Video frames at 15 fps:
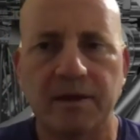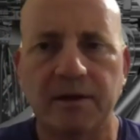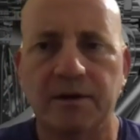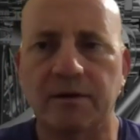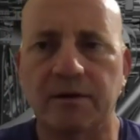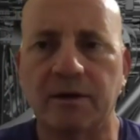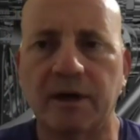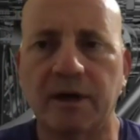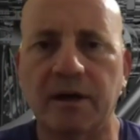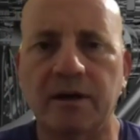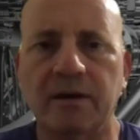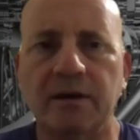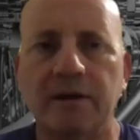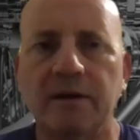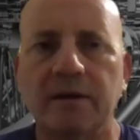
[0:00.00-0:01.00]

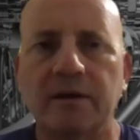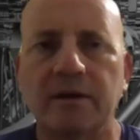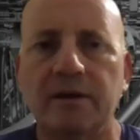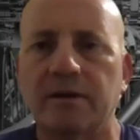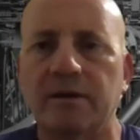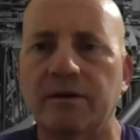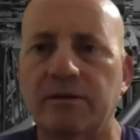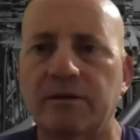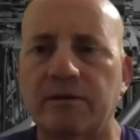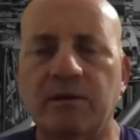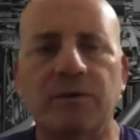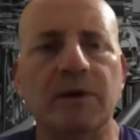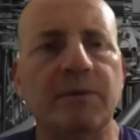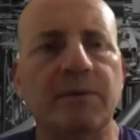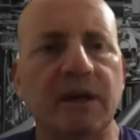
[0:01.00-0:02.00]
Okay, so
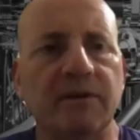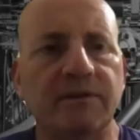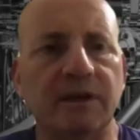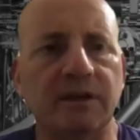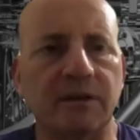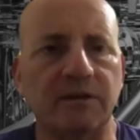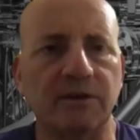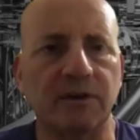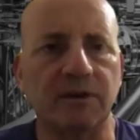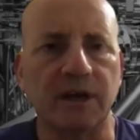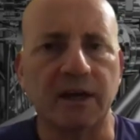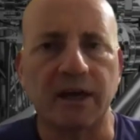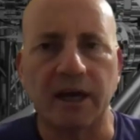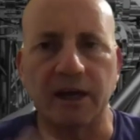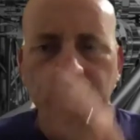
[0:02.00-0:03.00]
we believe that the Sonar
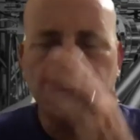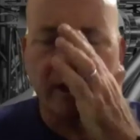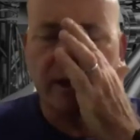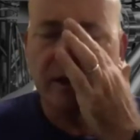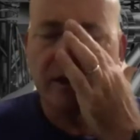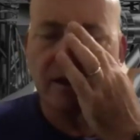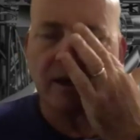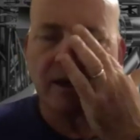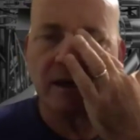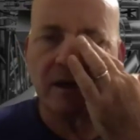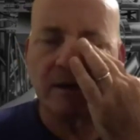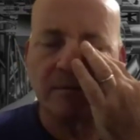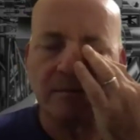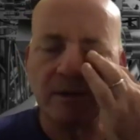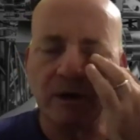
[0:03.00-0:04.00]
Gateway
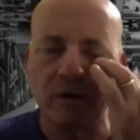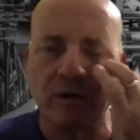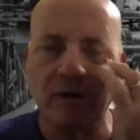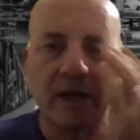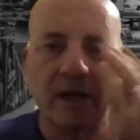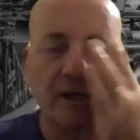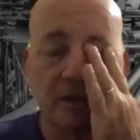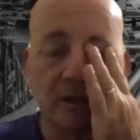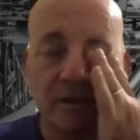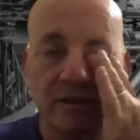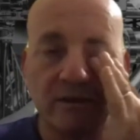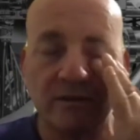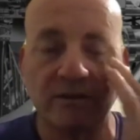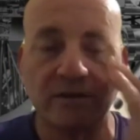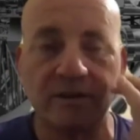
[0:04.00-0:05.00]
um, log collection
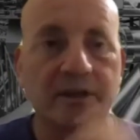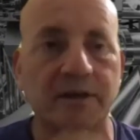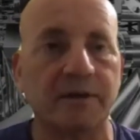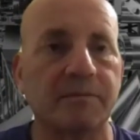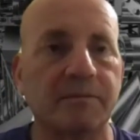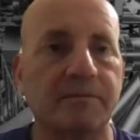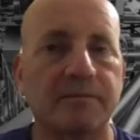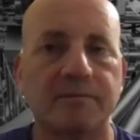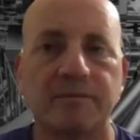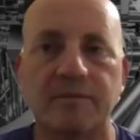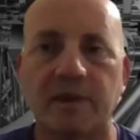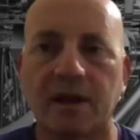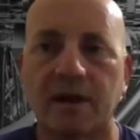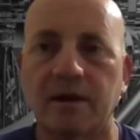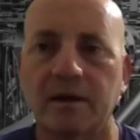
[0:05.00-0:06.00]
is uh,
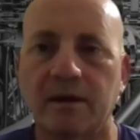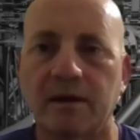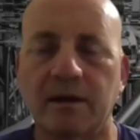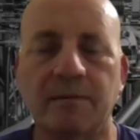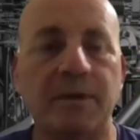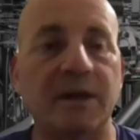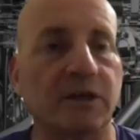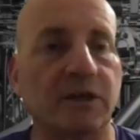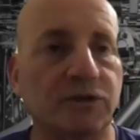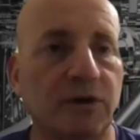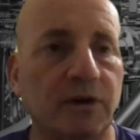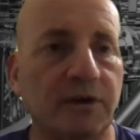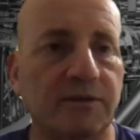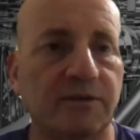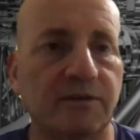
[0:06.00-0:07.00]
a better
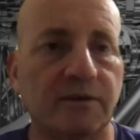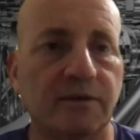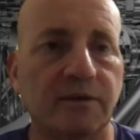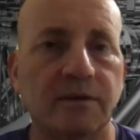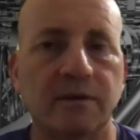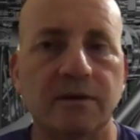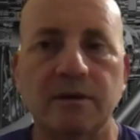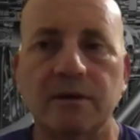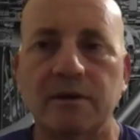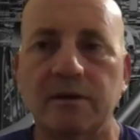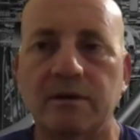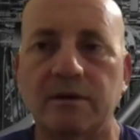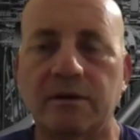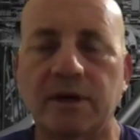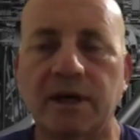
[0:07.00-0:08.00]
choice.
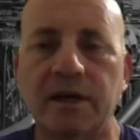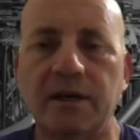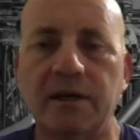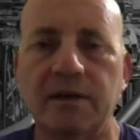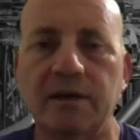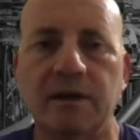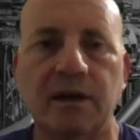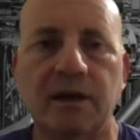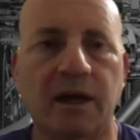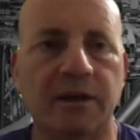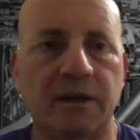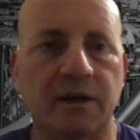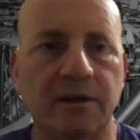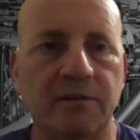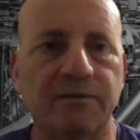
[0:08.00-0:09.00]
Okay. And
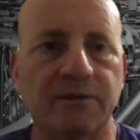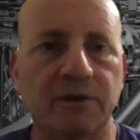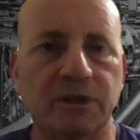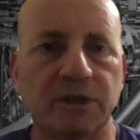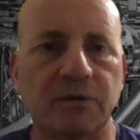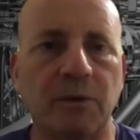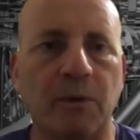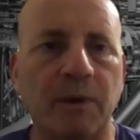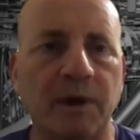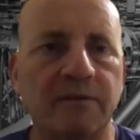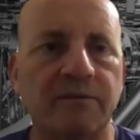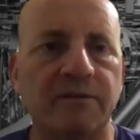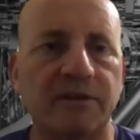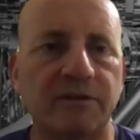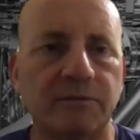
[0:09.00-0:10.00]
in the future, we will
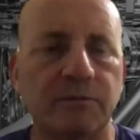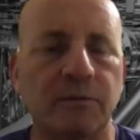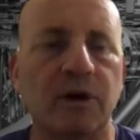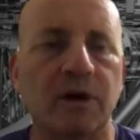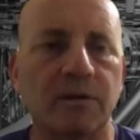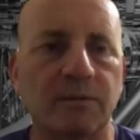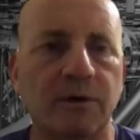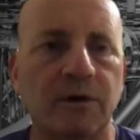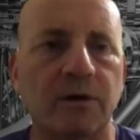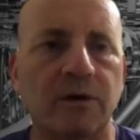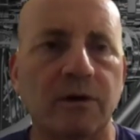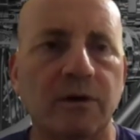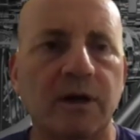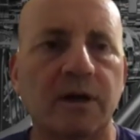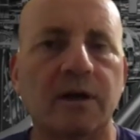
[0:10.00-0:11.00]
invest more and
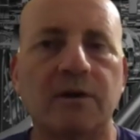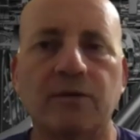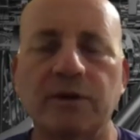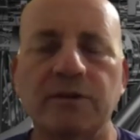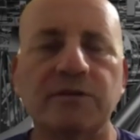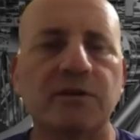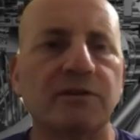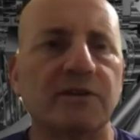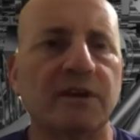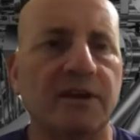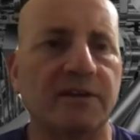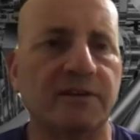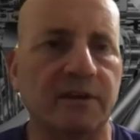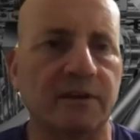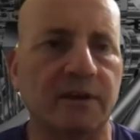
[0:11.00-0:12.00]
more uh,
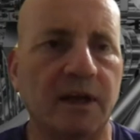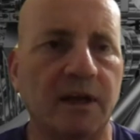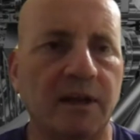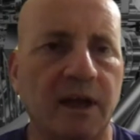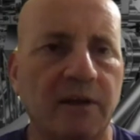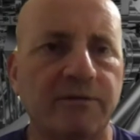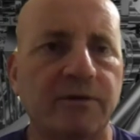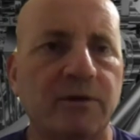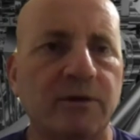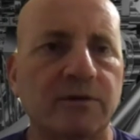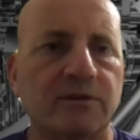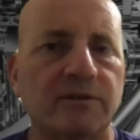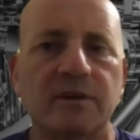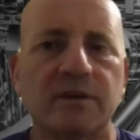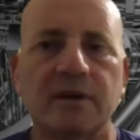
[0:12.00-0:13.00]
resources and, and efforts